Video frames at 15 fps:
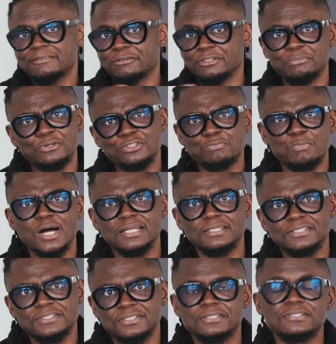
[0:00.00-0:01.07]
For the most part,
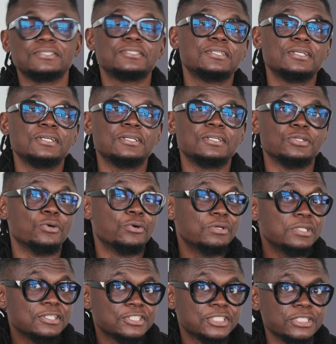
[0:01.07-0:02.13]
this is the
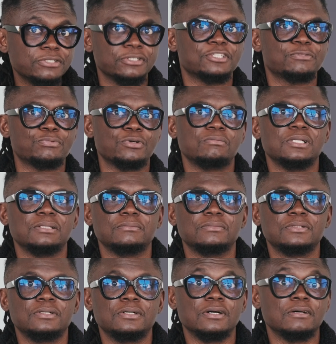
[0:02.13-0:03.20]
only serious
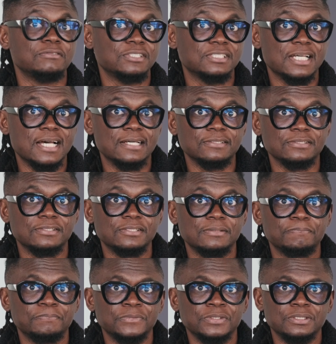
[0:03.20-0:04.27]
problem of the scans.
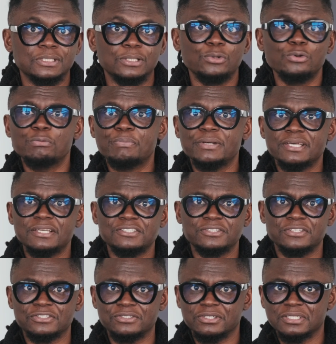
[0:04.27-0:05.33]
The low bass
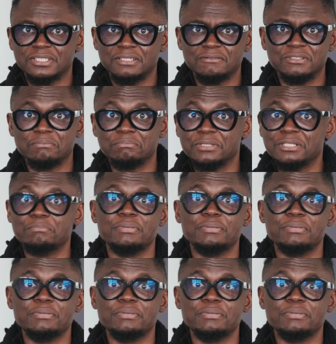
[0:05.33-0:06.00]
does not give the mid